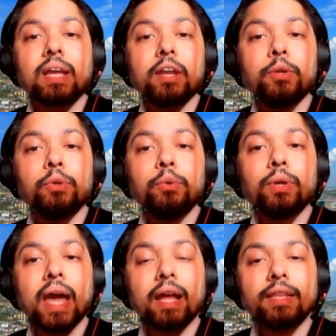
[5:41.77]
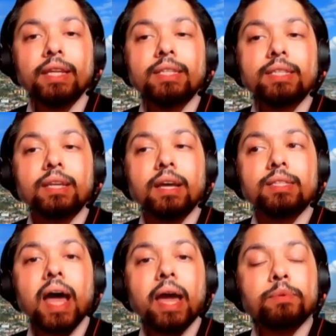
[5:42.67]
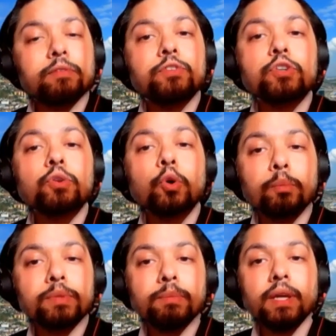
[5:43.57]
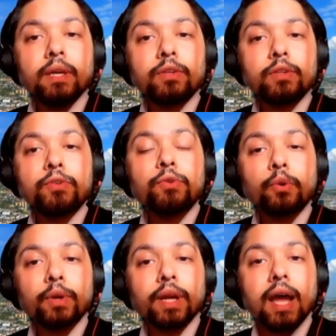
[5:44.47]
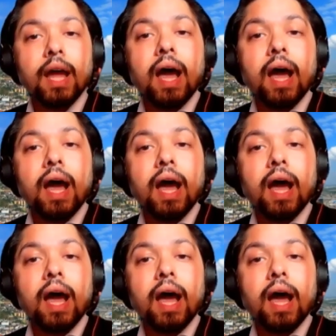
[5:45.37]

And you, you get these types of tropes being thrown,